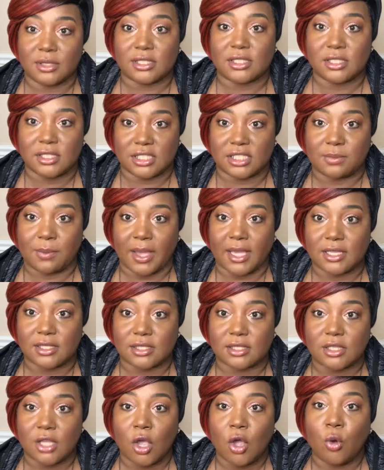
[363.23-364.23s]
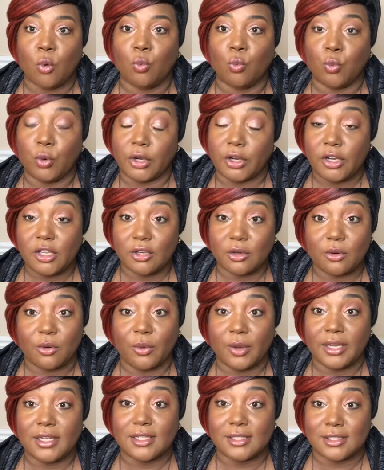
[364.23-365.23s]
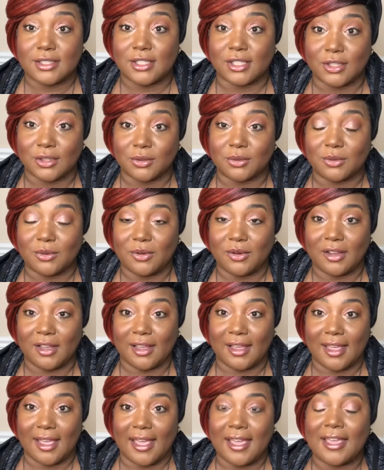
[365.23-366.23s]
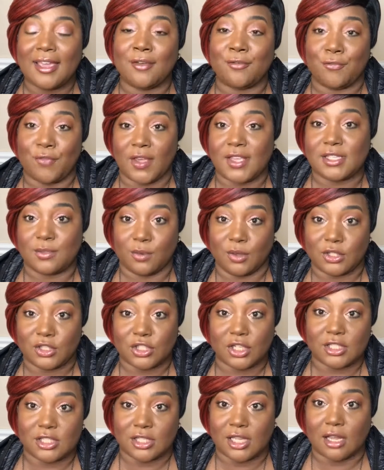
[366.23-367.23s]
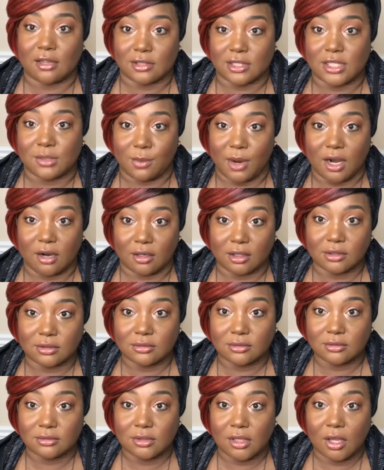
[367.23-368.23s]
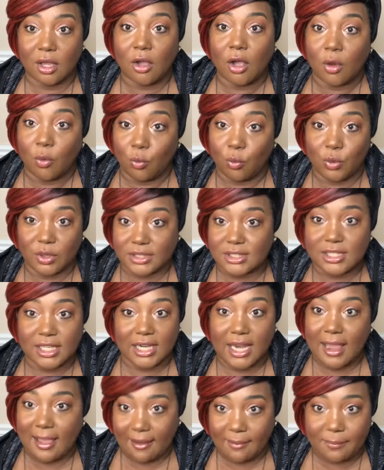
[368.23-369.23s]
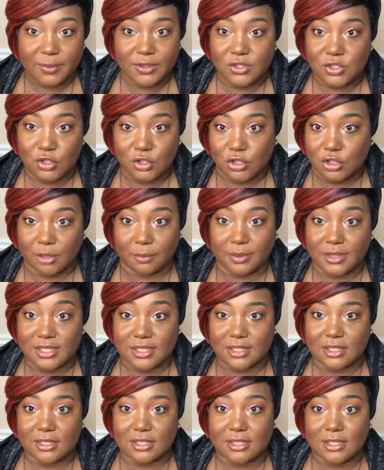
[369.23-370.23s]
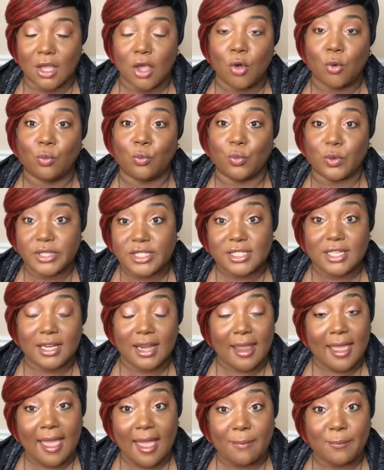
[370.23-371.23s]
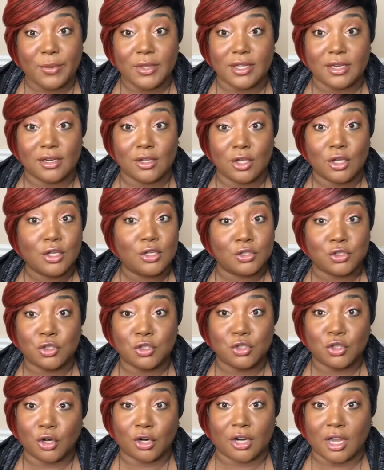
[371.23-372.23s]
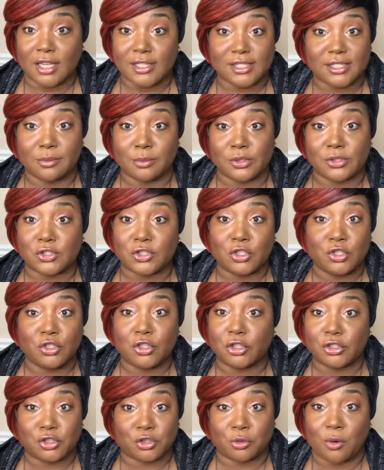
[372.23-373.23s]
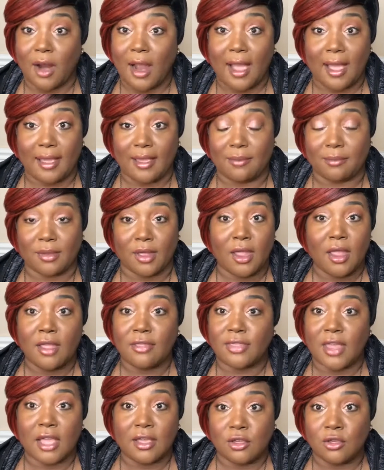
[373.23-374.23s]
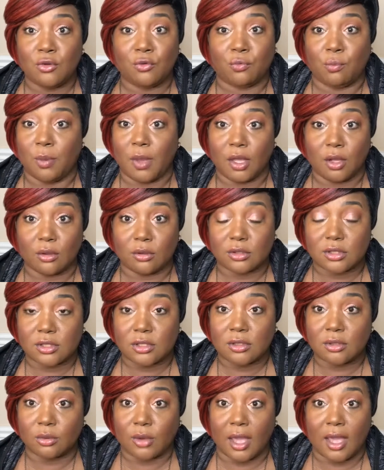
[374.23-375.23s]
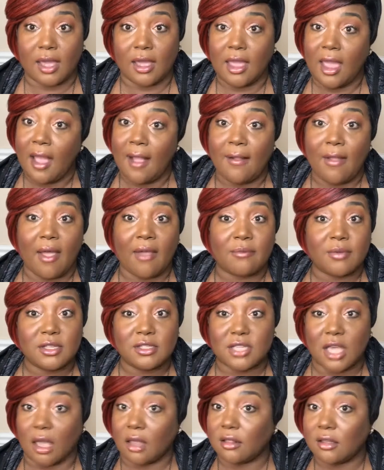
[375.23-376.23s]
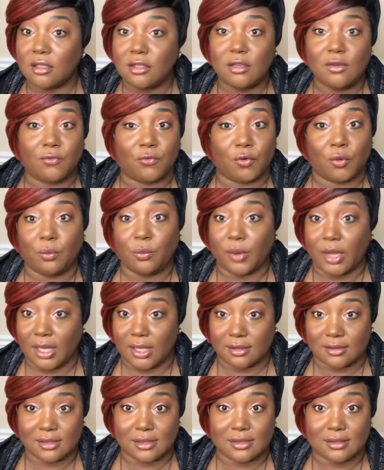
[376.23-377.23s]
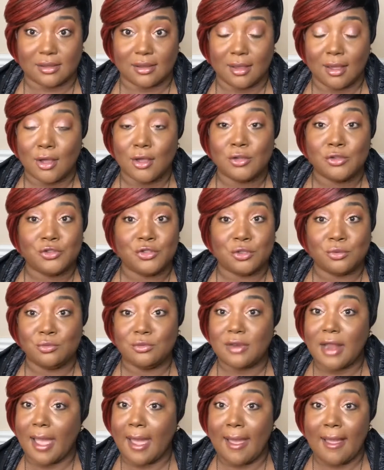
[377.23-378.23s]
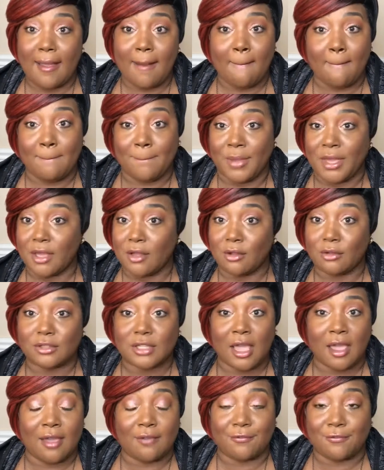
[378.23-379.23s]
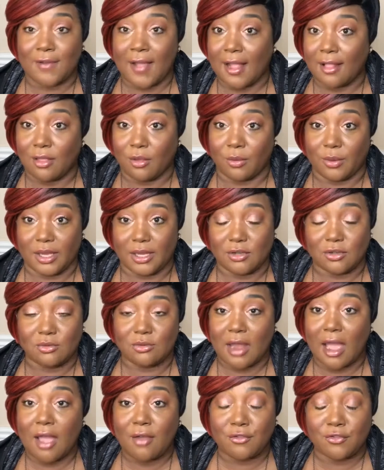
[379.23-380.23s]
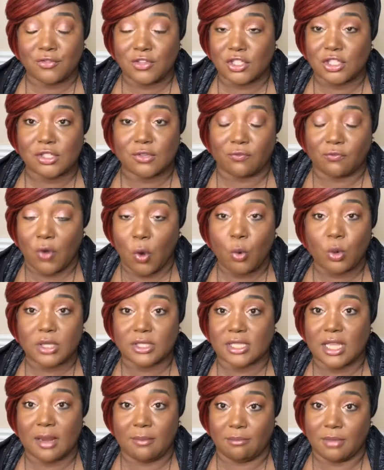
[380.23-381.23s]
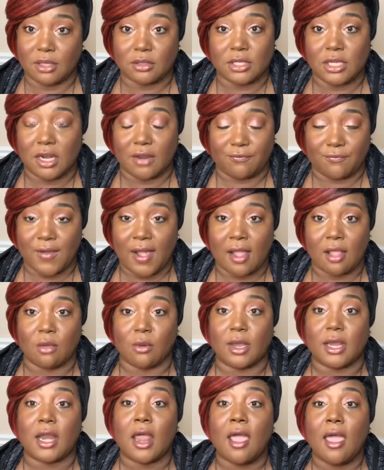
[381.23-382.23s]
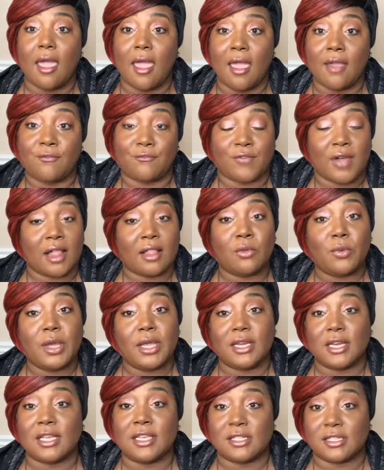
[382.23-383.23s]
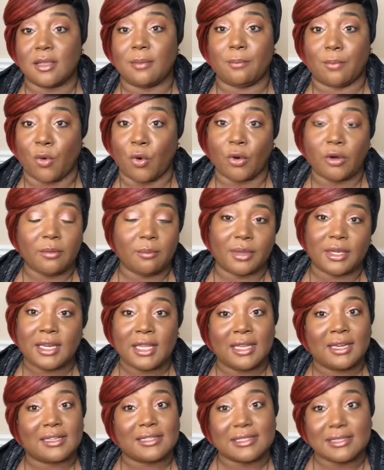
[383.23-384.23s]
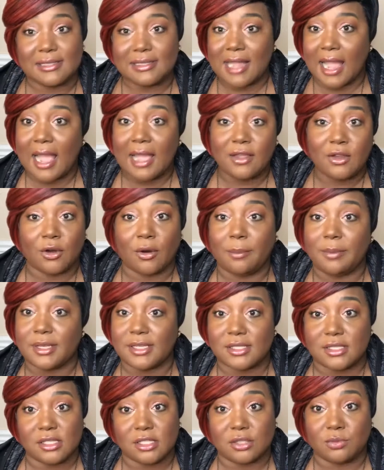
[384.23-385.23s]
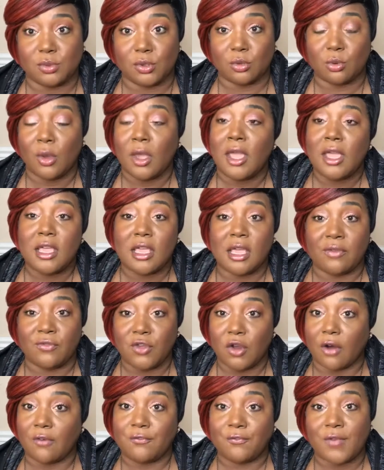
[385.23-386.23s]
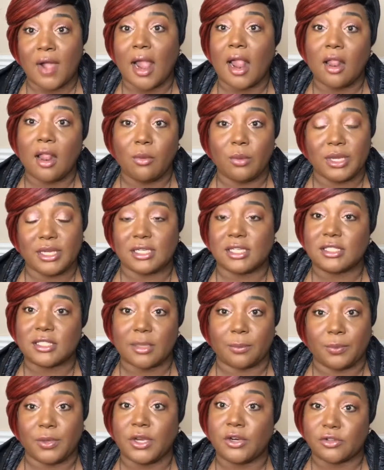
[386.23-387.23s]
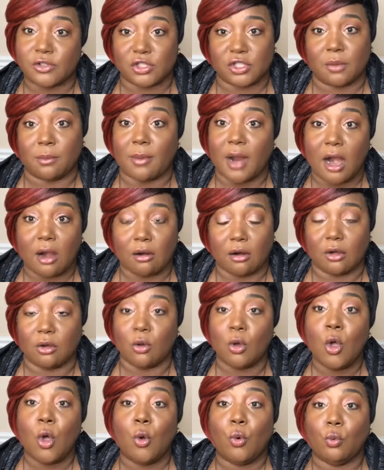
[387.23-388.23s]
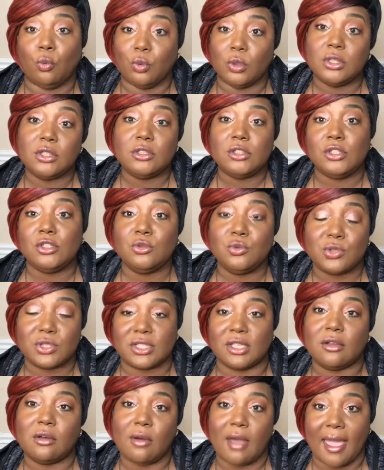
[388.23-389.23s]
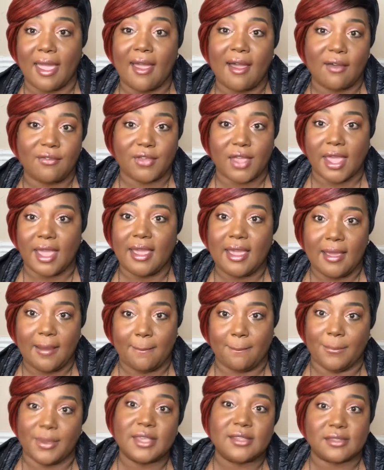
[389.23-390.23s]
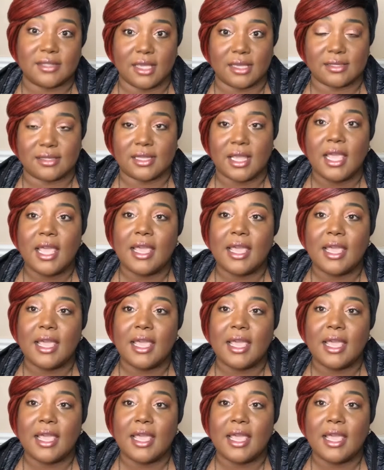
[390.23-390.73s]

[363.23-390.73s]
business space. What are you going to do if Facebook shuts down tomorrow? What's going to happen to your business? What's going to happen to your customers, to your tribe that you've built? Okay. I've been telling you for weeks, do not build a following. Do not just focus on building a following. A following is important, but it is not your business, boo. If your following disappears tomorrow, will you still have a business?